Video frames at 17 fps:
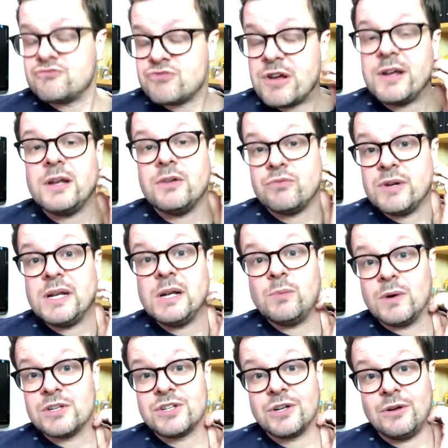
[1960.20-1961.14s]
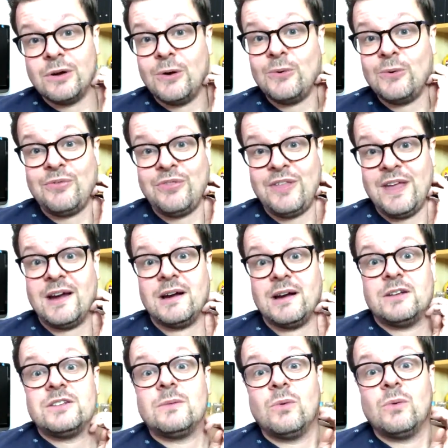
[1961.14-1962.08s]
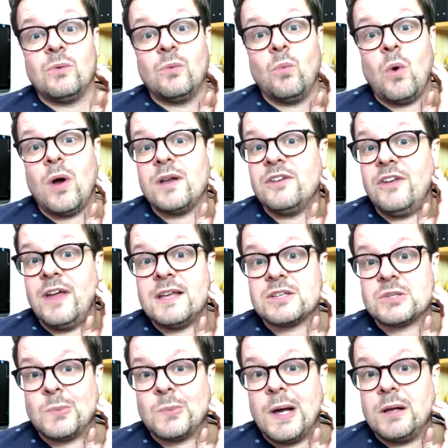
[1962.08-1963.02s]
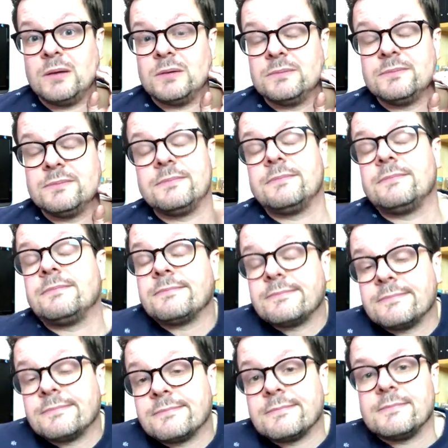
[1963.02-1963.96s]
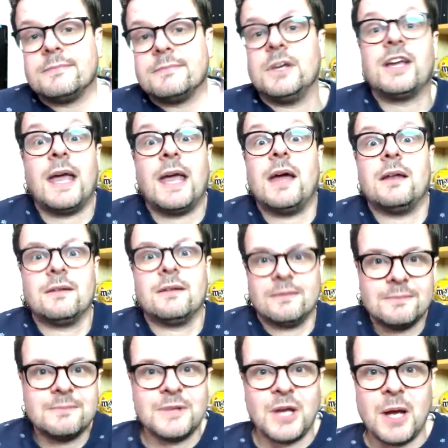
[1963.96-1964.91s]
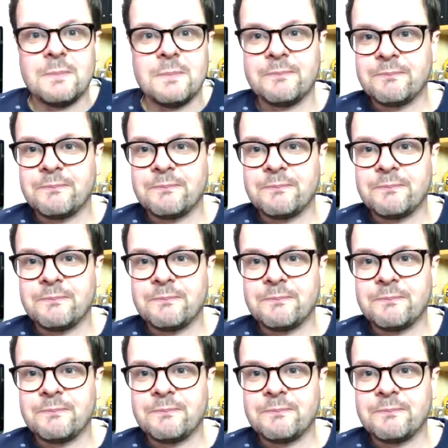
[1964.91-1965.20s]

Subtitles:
really, really want to go there one day as well. Again, yeah.